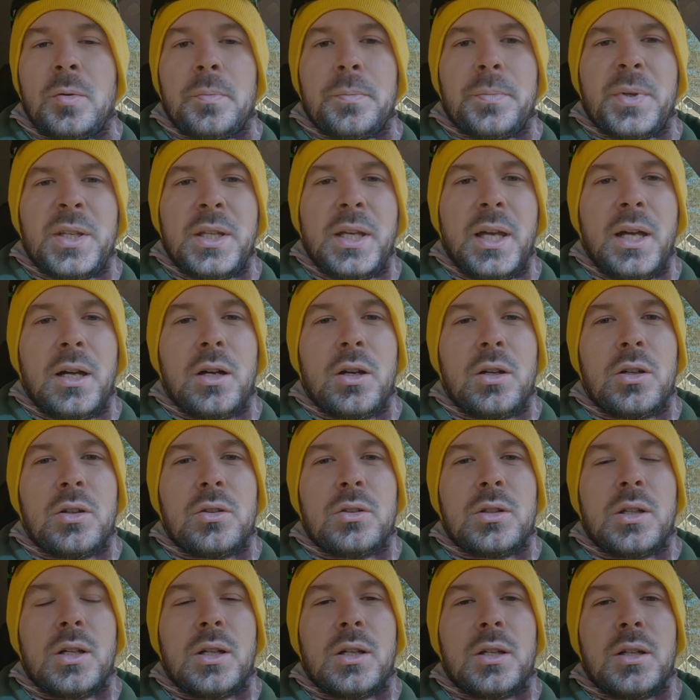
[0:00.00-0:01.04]
But yeah,
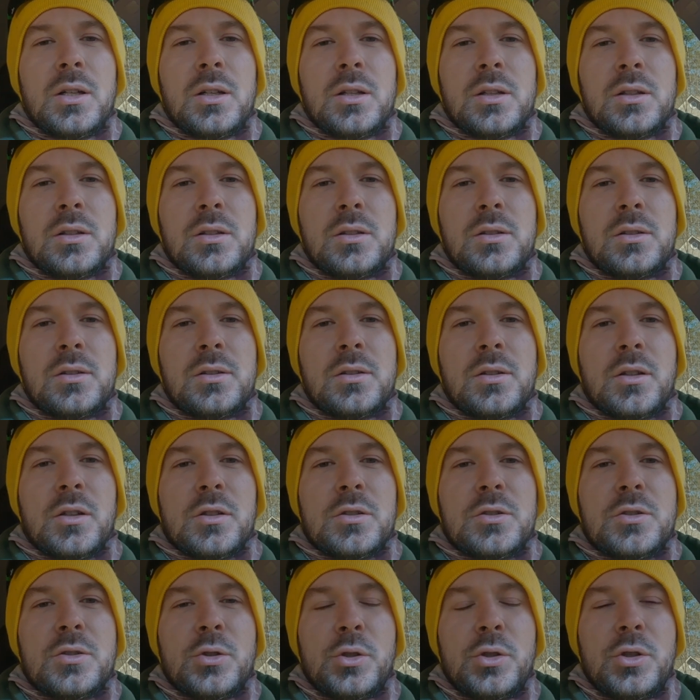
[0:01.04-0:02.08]
I'll
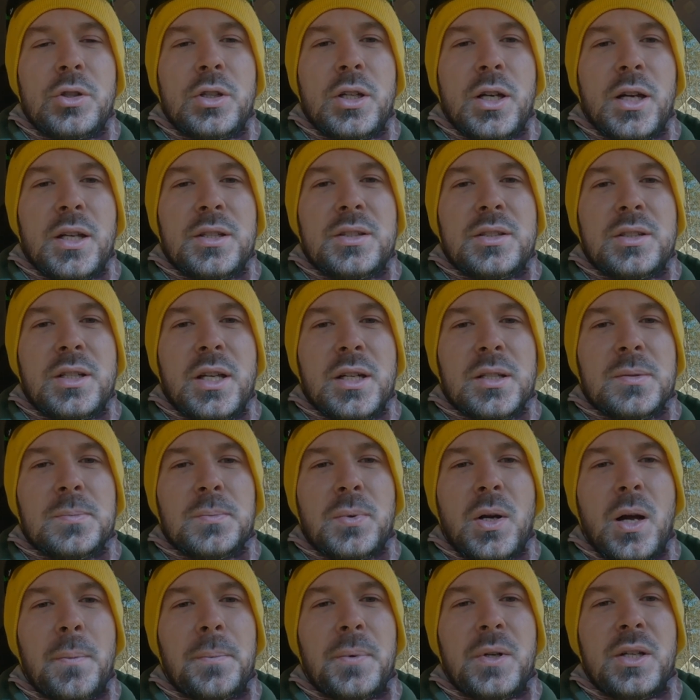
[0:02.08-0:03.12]
show you guys the next
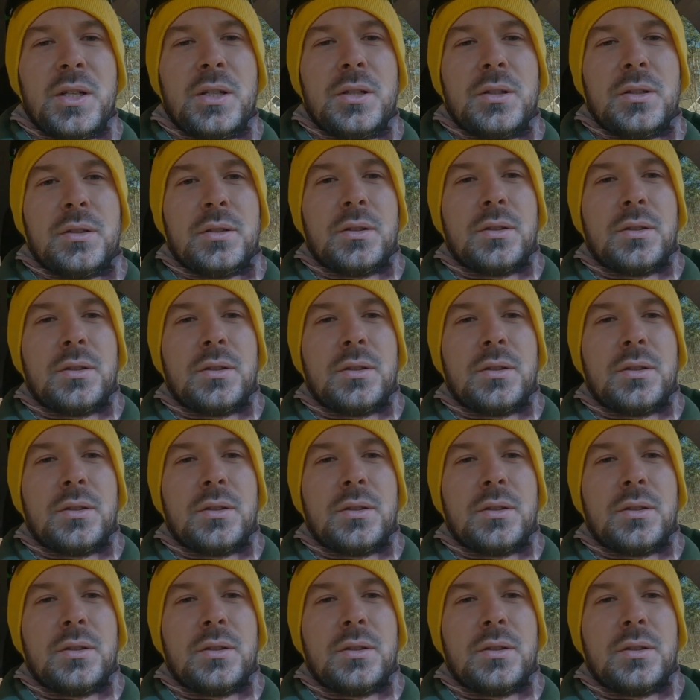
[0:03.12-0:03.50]
property.